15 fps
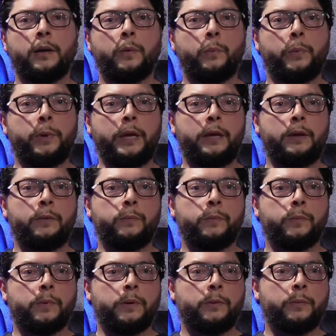We
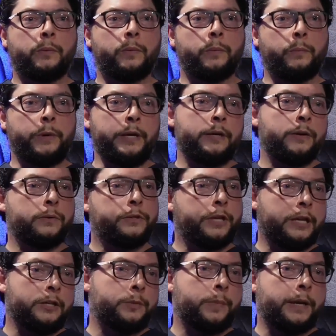We don't
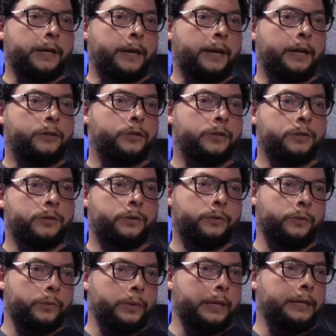change medications
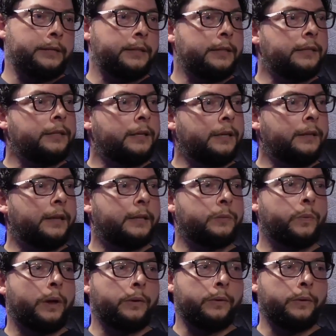through ECT. That's why we